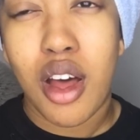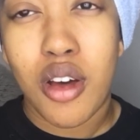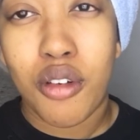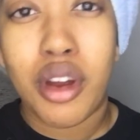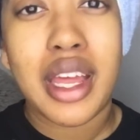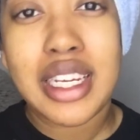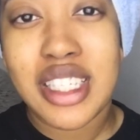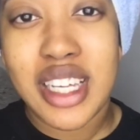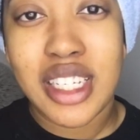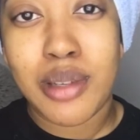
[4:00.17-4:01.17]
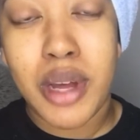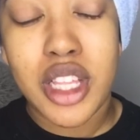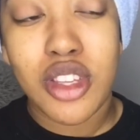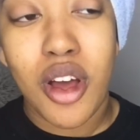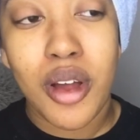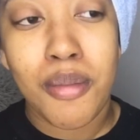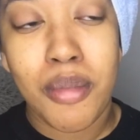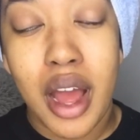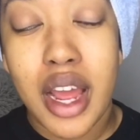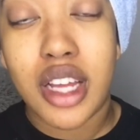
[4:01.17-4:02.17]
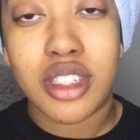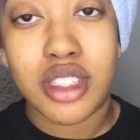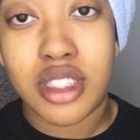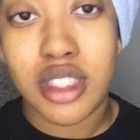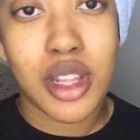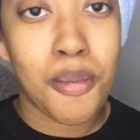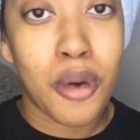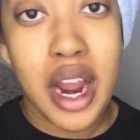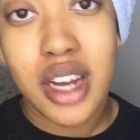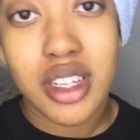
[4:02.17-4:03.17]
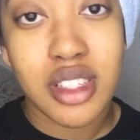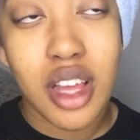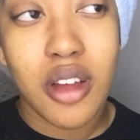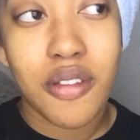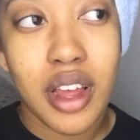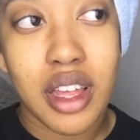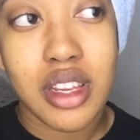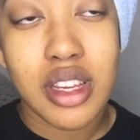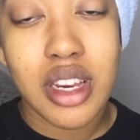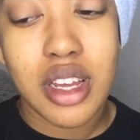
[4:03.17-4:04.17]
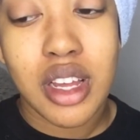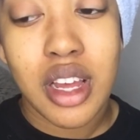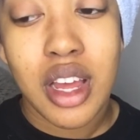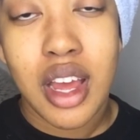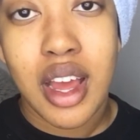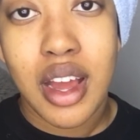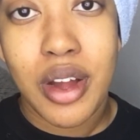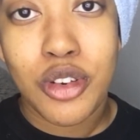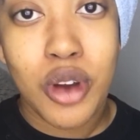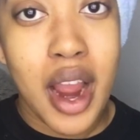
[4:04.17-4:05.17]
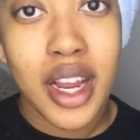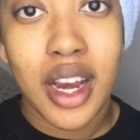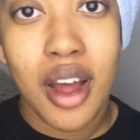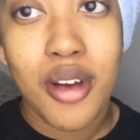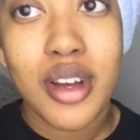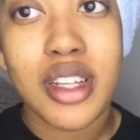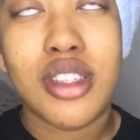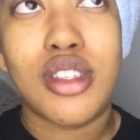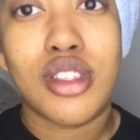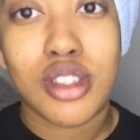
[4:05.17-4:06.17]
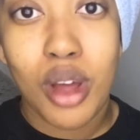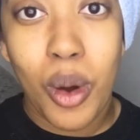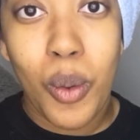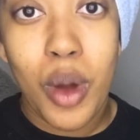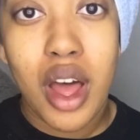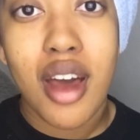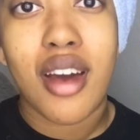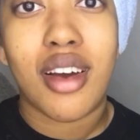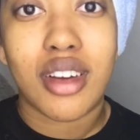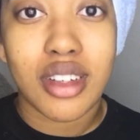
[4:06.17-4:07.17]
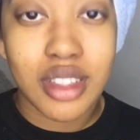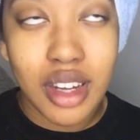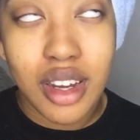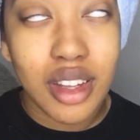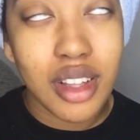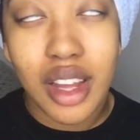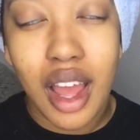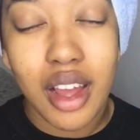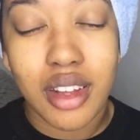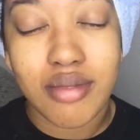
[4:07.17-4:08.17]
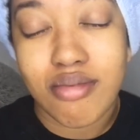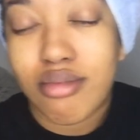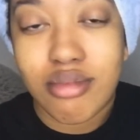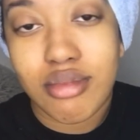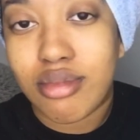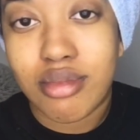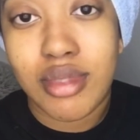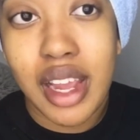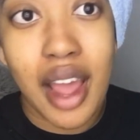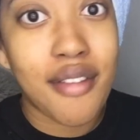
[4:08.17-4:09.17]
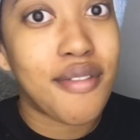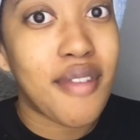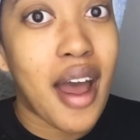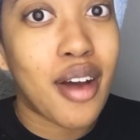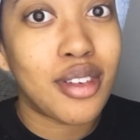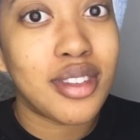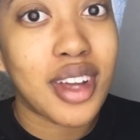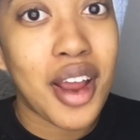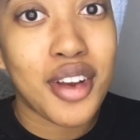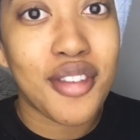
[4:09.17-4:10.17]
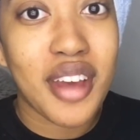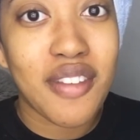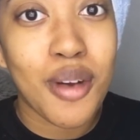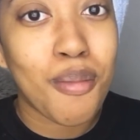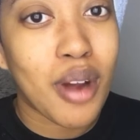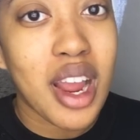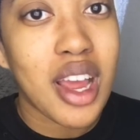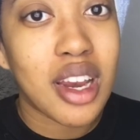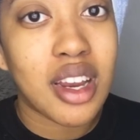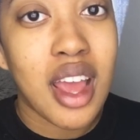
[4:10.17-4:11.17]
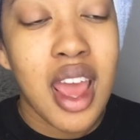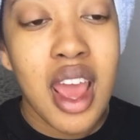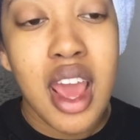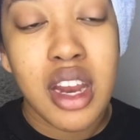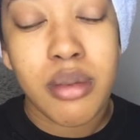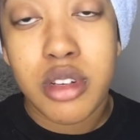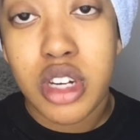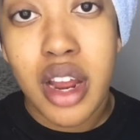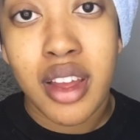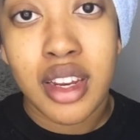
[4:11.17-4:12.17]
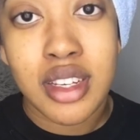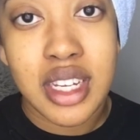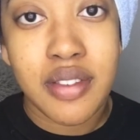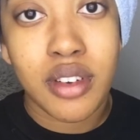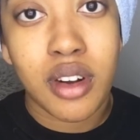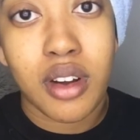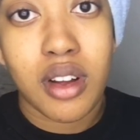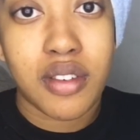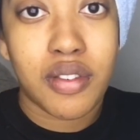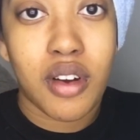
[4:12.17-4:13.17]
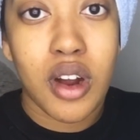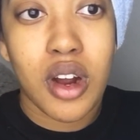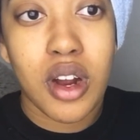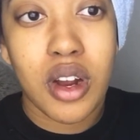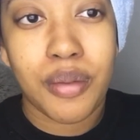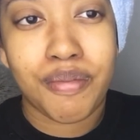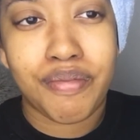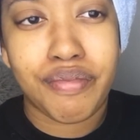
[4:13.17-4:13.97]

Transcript: over like 6 months on buying just the brand itself and trying it out. It's so good. Like I found a new favorite brand, and I've been trying Diva Curl for